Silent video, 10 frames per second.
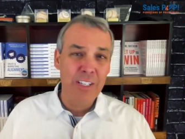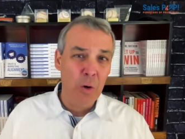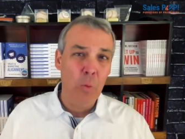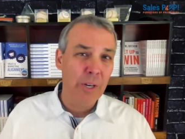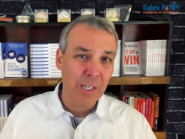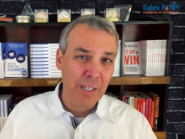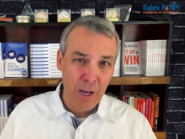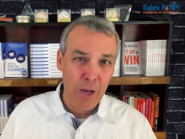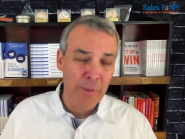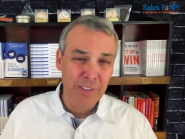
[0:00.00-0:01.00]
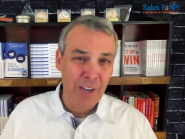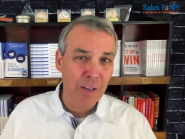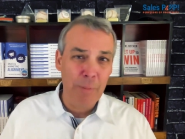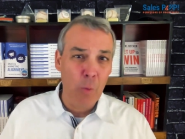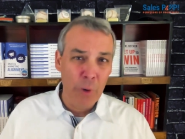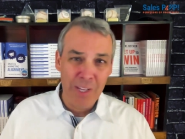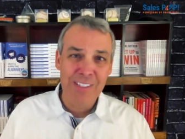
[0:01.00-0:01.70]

I don't want to come and talk about